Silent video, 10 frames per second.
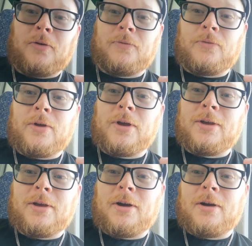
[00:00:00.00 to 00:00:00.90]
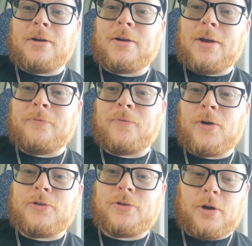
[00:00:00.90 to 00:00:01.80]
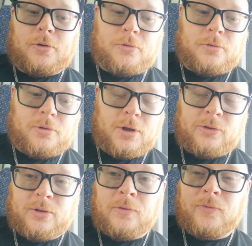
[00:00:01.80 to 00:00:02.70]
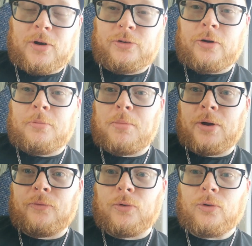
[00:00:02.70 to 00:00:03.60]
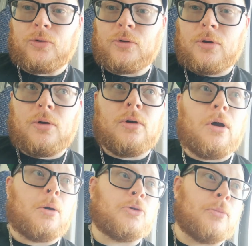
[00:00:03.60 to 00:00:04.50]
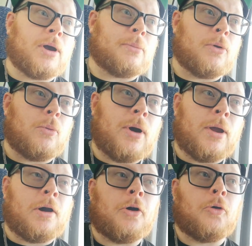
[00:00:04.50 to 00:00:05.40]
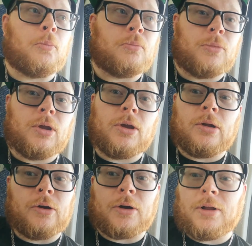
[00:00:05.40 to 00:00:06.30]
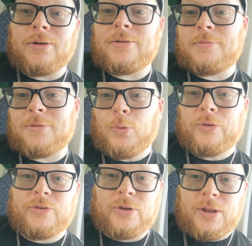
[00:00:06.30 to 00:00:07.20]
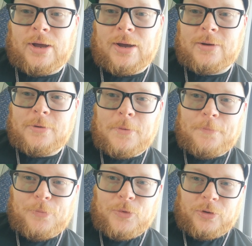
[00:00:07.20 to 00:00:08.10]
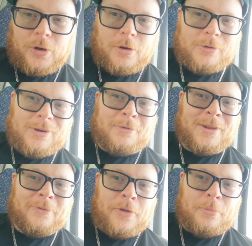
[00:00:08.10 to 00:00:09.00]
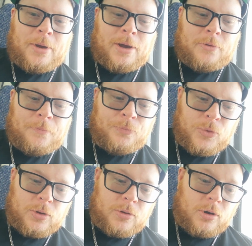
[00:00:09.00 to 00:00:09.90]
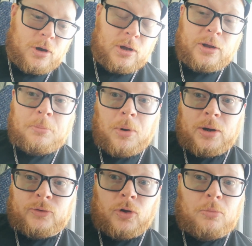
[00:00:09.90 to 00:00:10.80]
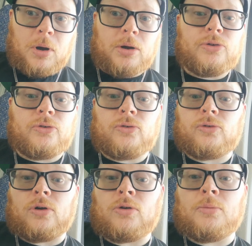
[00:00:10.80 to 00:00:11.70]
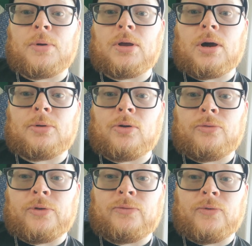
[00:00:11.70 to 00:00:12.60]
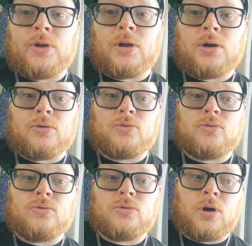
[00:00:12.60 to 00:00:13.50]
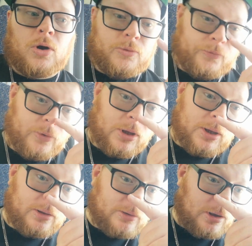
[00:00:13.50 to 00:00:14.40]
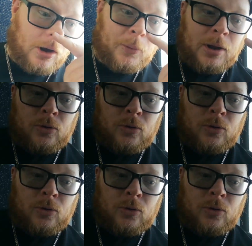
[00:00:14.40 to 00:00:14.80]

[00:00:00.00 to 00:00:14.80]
of the uh, invert show, the Eastern invert show in Bedford. I'm just making my way home. You're not gonna want to see that, so I'll, I'll leave that bit out. Uh, I didn't buy too much, so I'll be uploading this video hopefully going